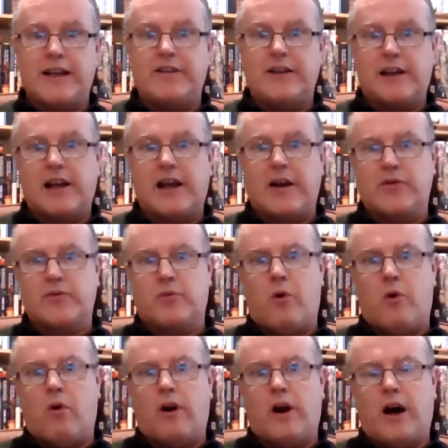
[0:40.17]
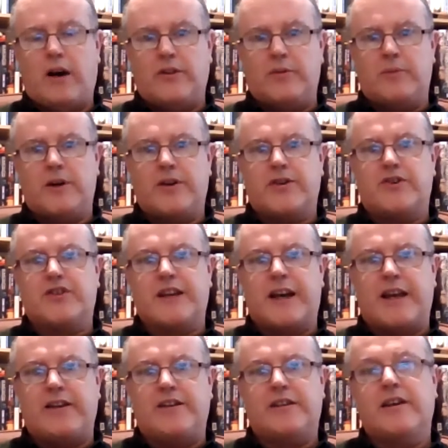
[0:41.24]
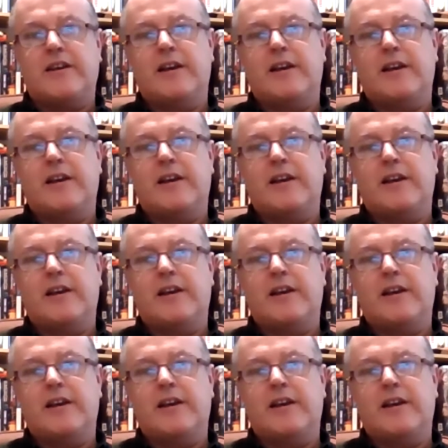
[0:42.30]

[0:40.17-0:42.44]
declares war on the British state,